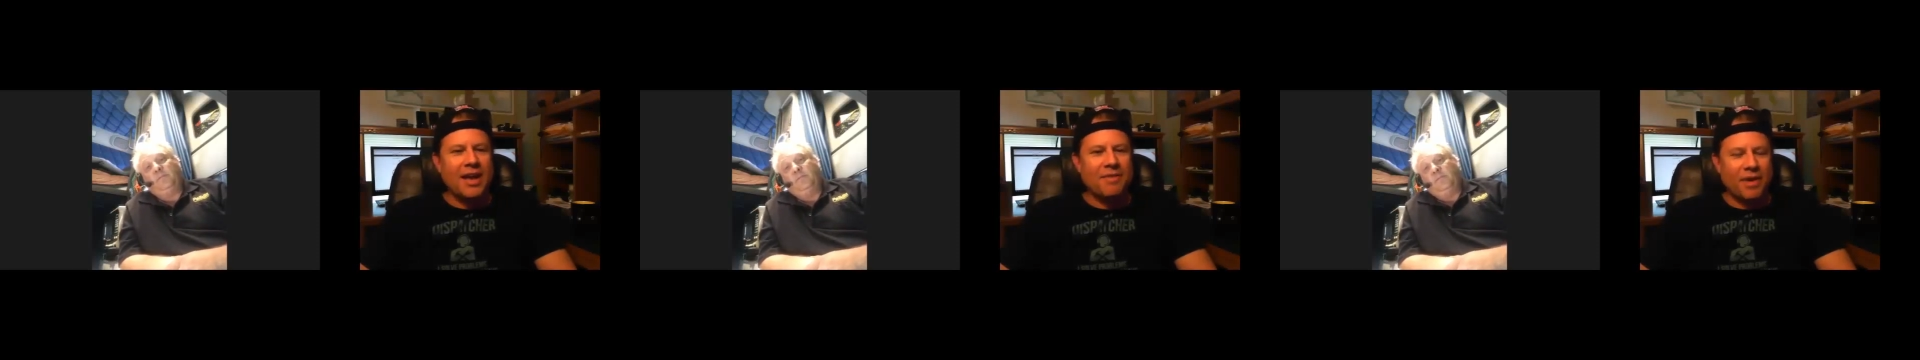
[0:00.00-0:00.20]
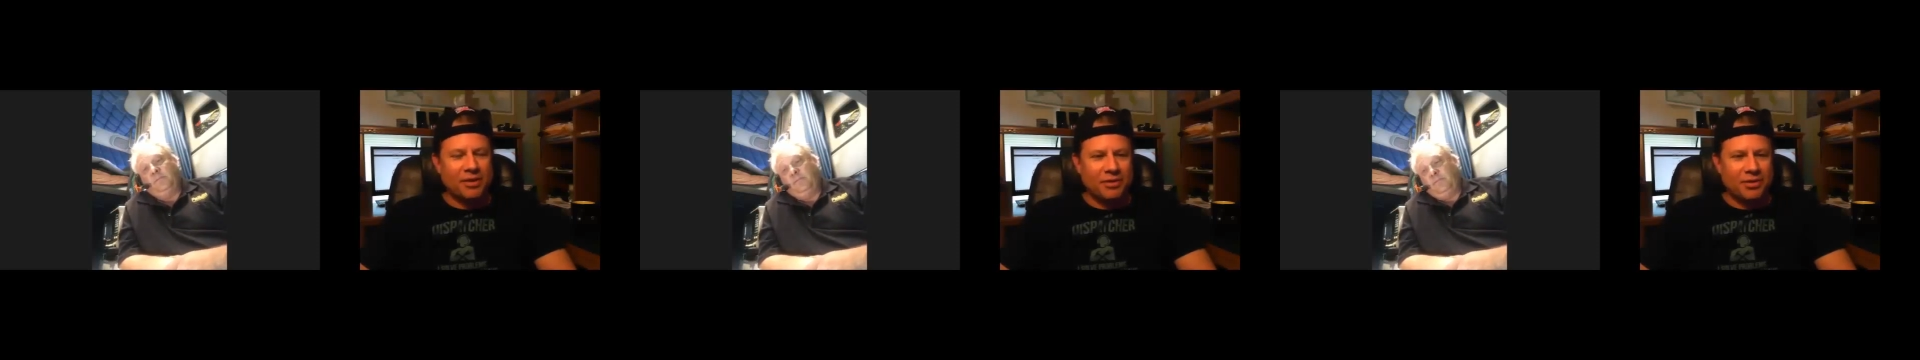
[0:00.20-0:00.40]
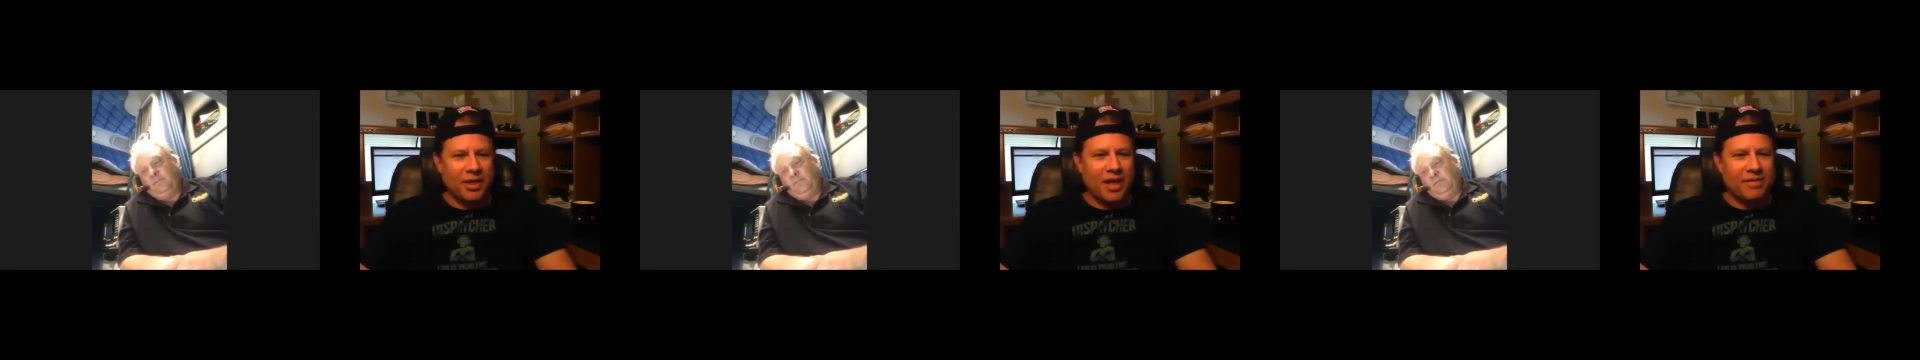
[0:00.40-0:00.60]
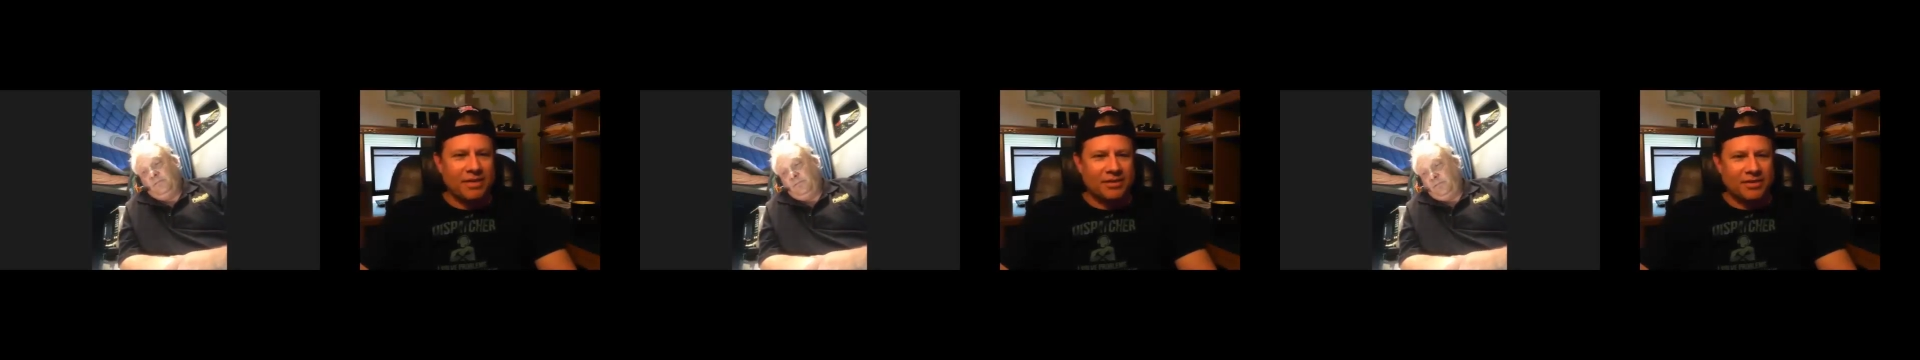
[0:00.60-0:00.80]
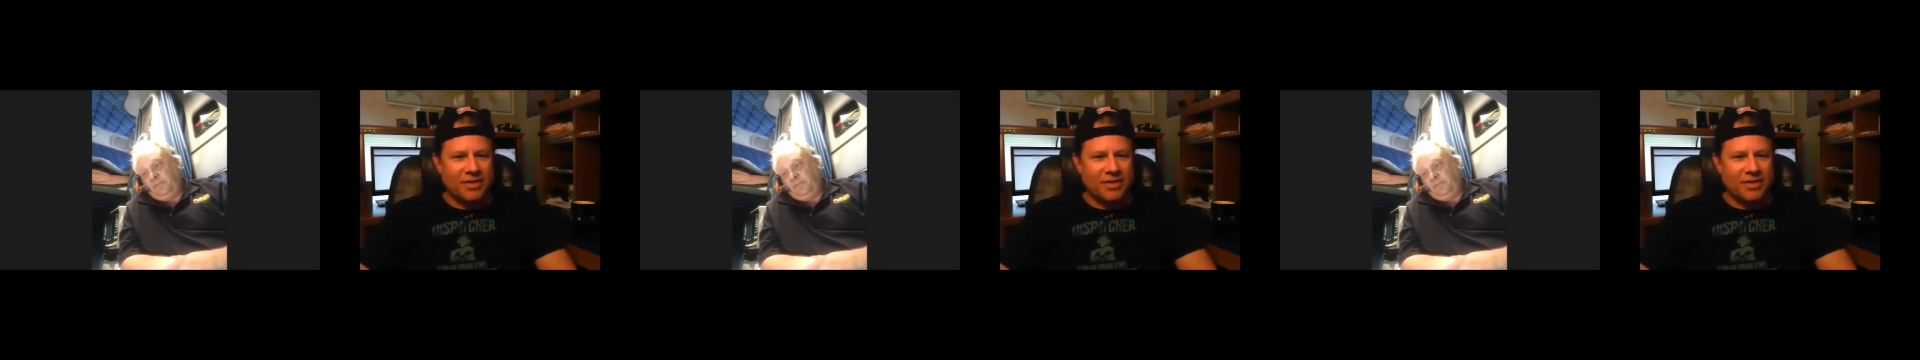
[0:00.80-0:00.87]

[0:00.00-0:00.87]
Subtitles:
if I still have it